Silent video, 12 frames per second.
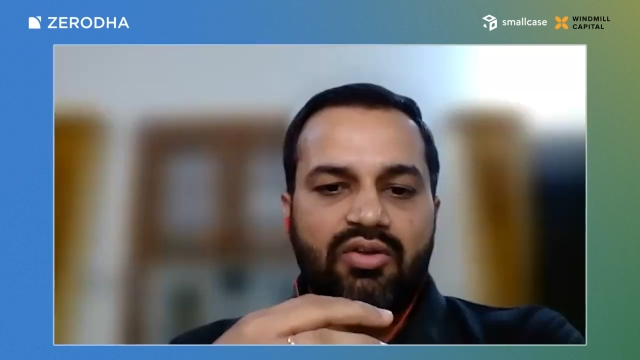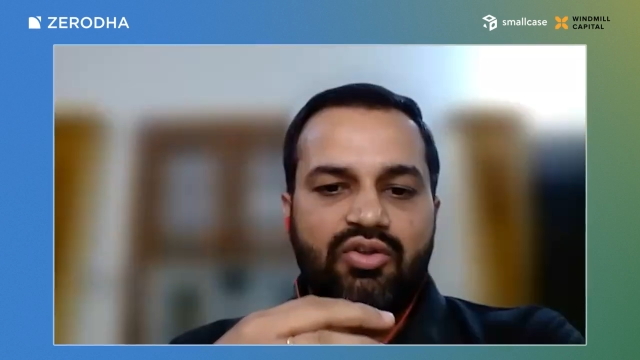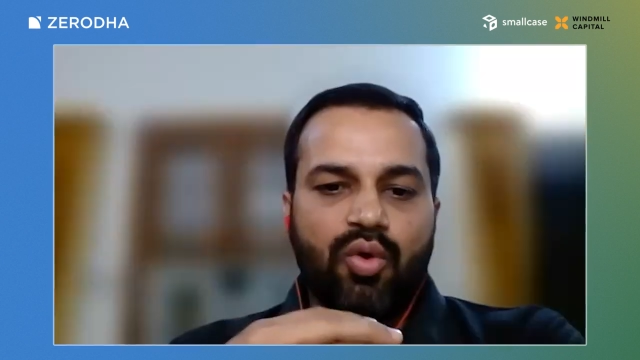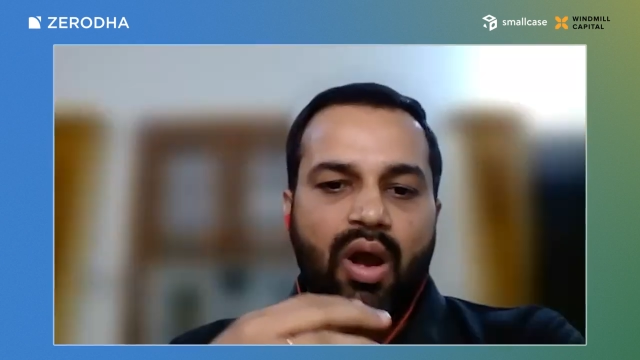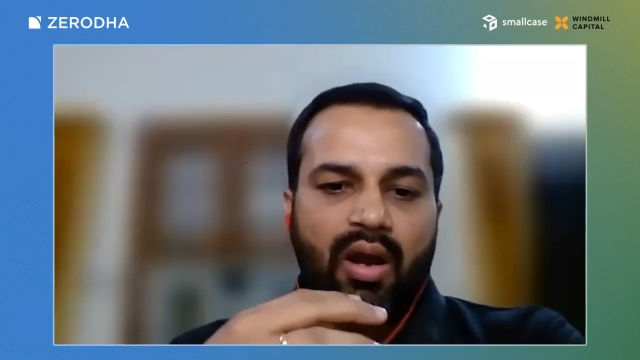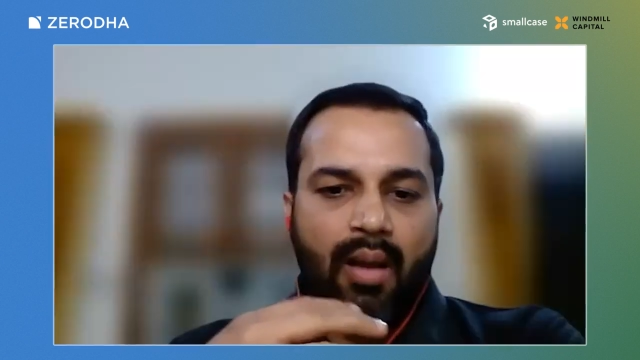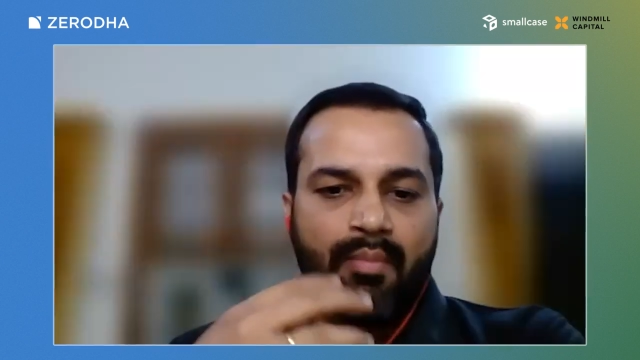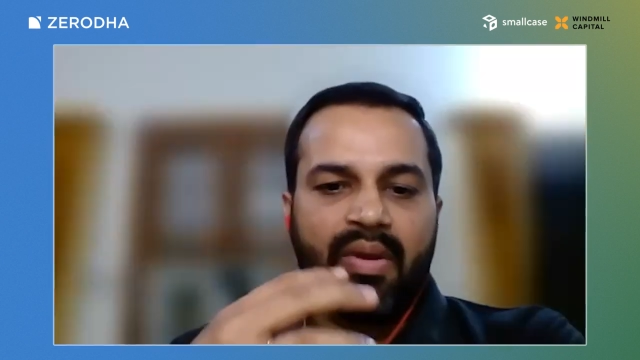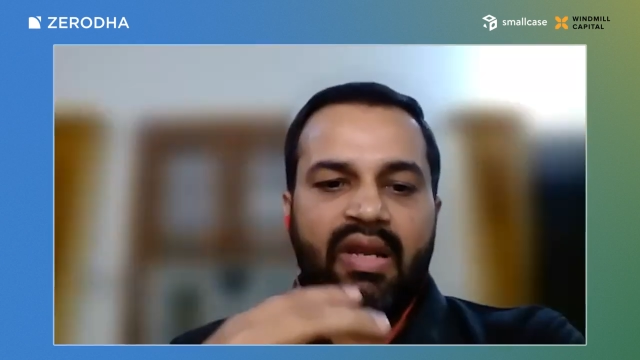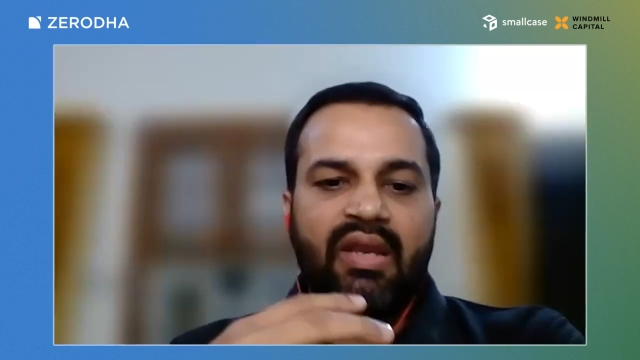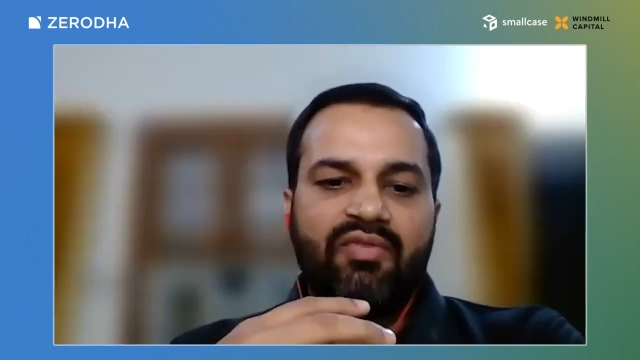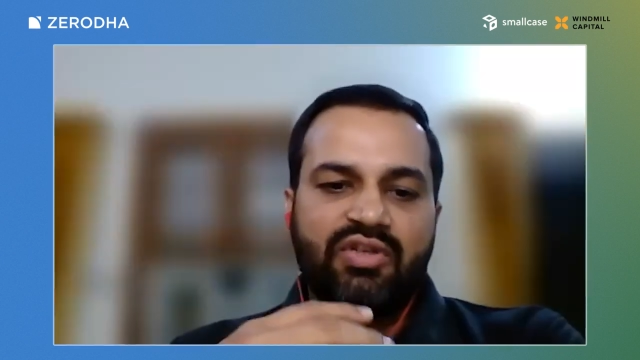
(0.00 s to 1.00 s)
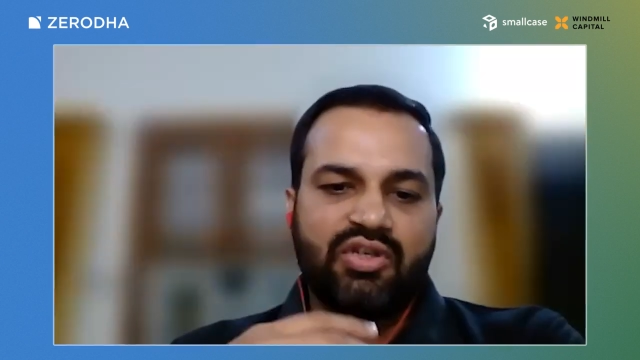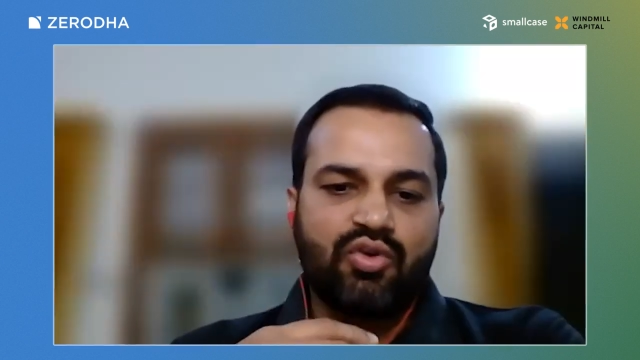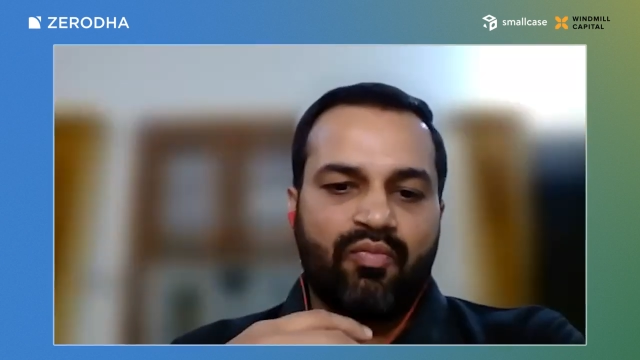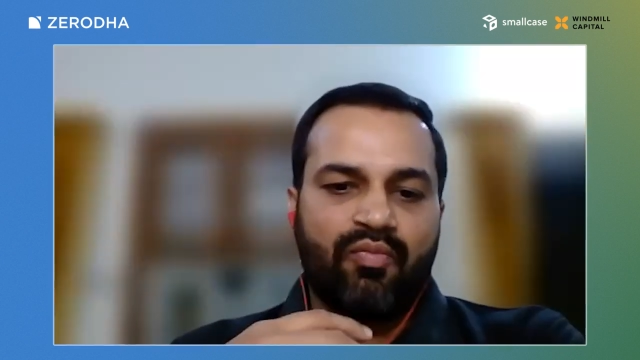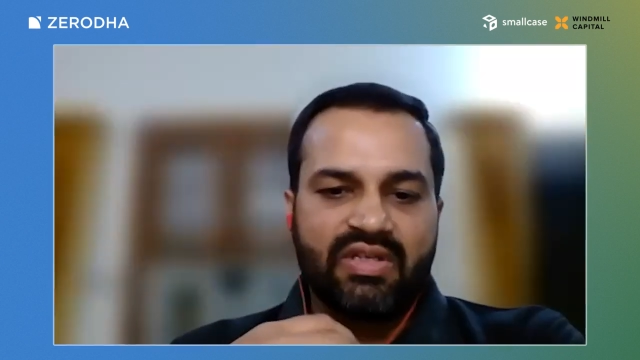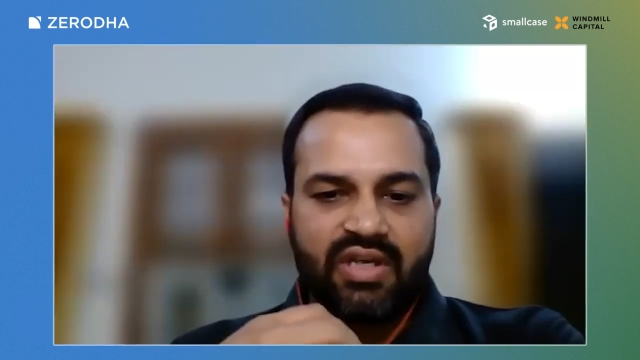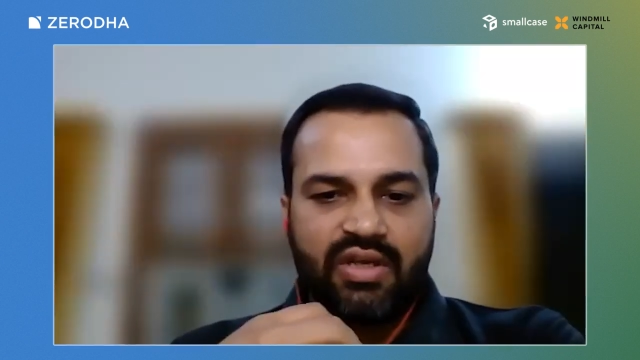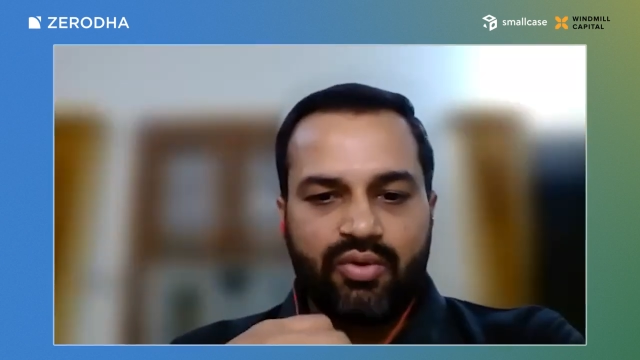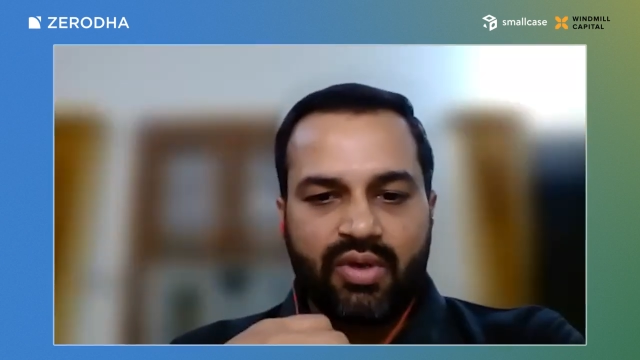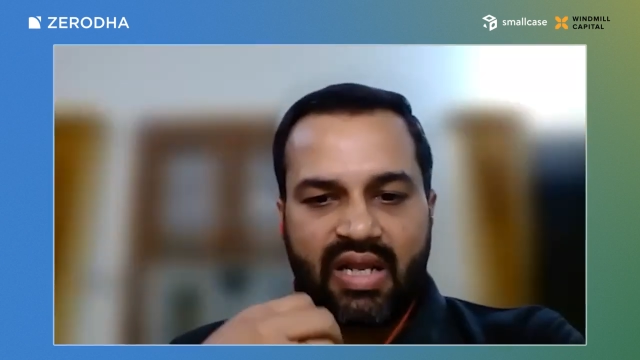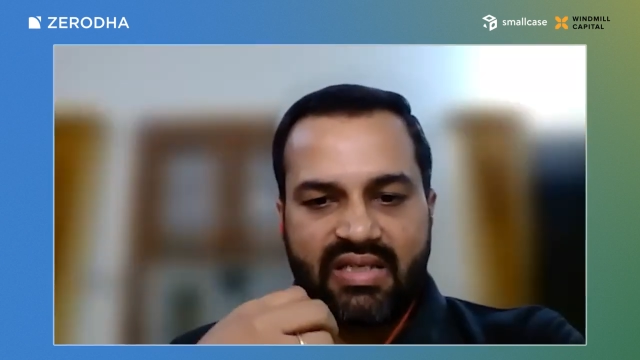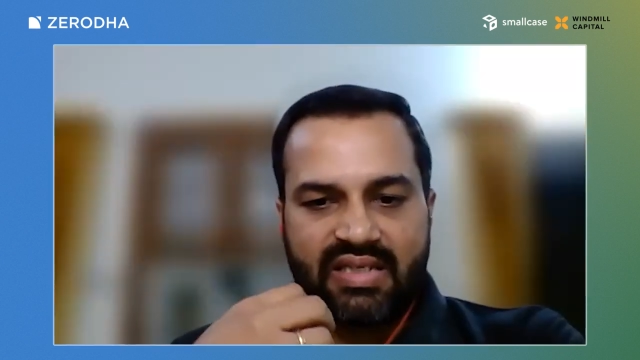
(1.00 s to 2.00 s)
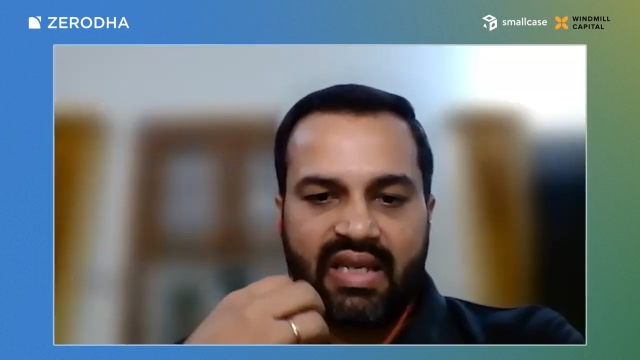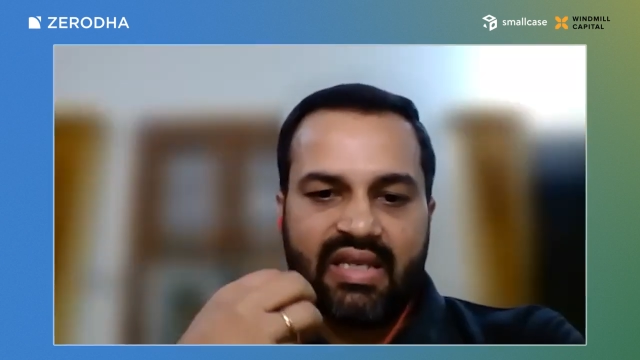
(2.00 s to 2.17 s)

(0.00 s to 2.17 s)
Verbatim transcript: so a company which is obviously utilizing